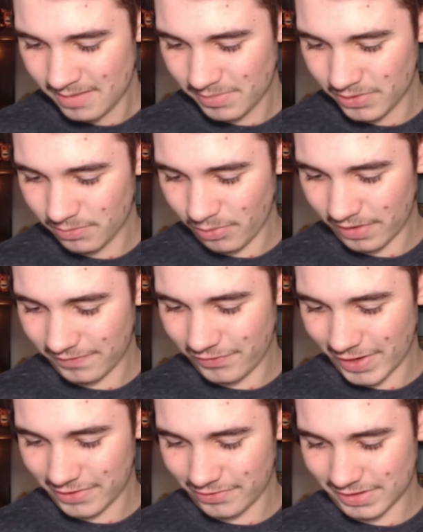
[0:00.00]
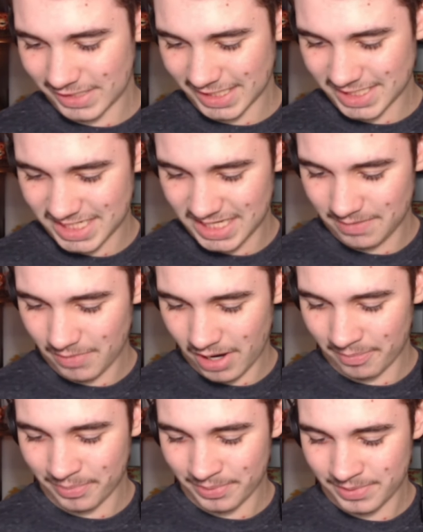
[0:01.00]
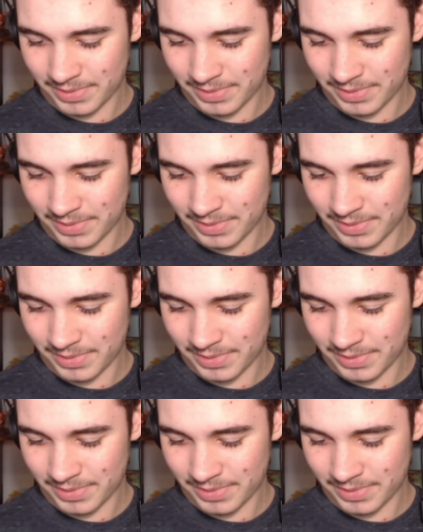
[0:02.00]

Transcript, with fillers: Balloon Boy and Freddy are gonna like team up.